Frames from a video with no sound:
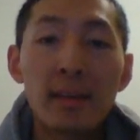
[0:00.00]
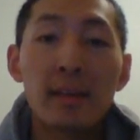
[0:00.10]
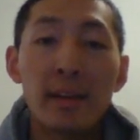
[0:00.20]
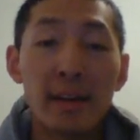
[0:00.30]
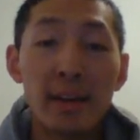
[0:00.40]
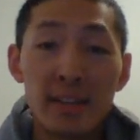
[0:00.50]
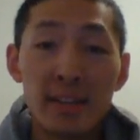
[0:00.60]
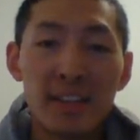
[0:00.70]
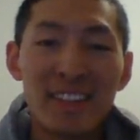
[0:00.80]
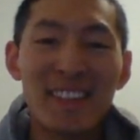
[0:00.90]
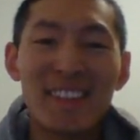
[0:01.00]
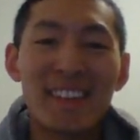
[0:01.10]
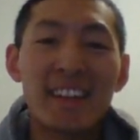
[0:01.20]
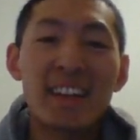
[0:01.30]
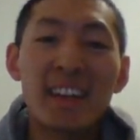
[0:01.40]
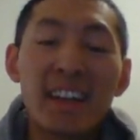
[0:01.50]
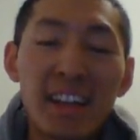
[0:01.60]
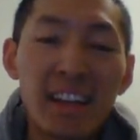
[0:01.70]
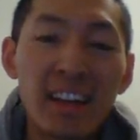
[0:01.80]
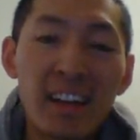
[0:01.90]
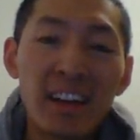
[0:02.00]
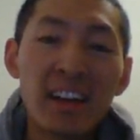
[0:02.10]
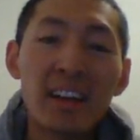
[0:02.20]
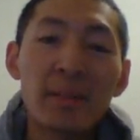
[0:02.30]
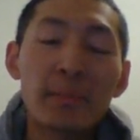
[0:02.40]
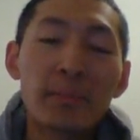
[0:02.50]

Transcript: Hi guys, uh,